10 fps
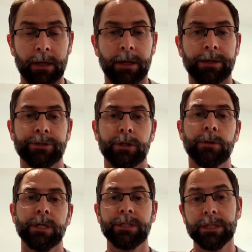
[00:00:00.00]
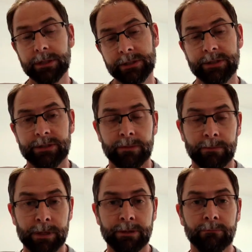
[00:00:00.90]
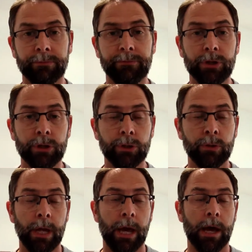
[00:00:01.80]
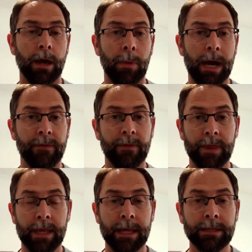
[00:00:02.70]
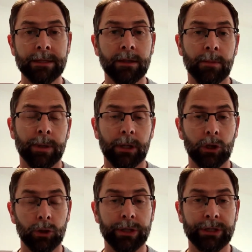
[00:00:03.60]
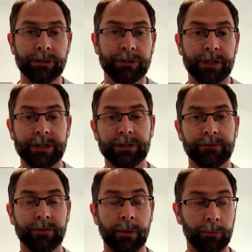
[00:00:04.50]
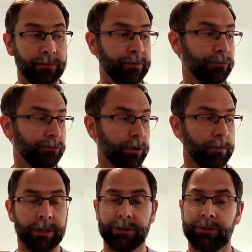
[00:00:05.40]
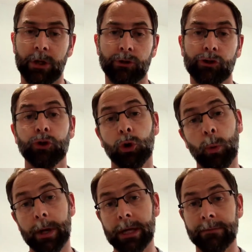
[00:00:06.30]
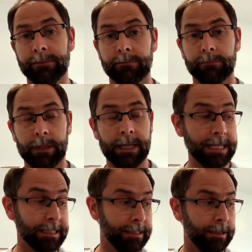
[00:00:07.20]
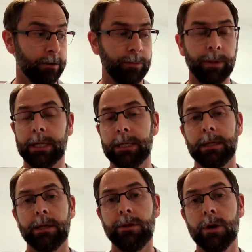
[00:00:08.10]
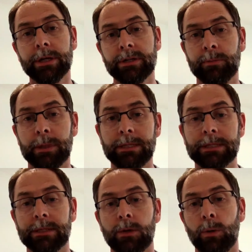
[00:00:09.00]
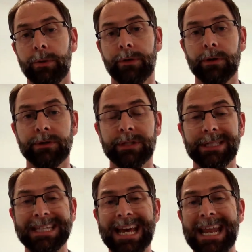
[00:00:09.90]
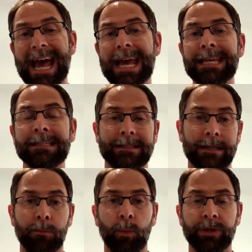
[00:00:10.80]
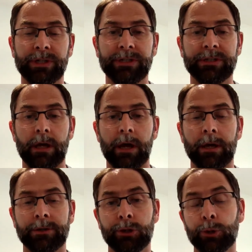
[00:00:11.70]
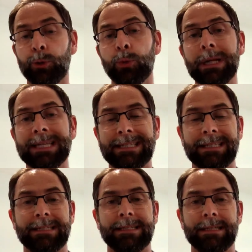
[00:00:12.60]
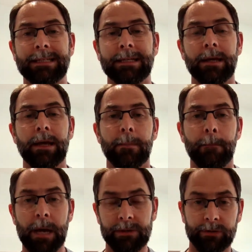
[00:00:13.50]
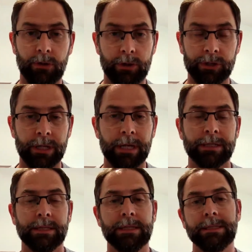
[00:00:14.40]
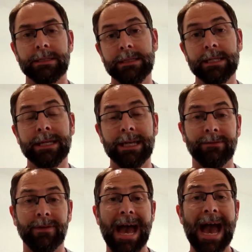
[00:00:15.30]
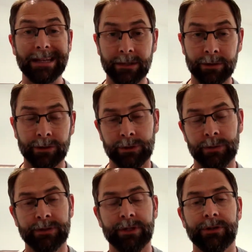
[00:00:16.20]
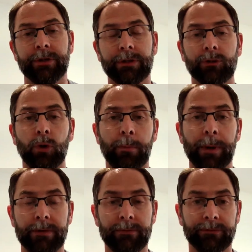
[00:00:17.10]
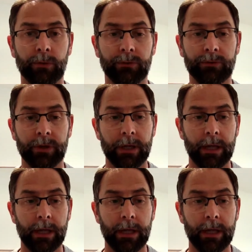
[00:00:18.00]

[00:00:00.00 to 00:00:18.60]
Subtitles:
So they did this systematic review, and they ended up including studies of a number of different treatments. So shockwave, laser therapy, night splints, orthoses, and A-stim, which is tool-assisted massage, to then see if adding those to eccentrics got better results.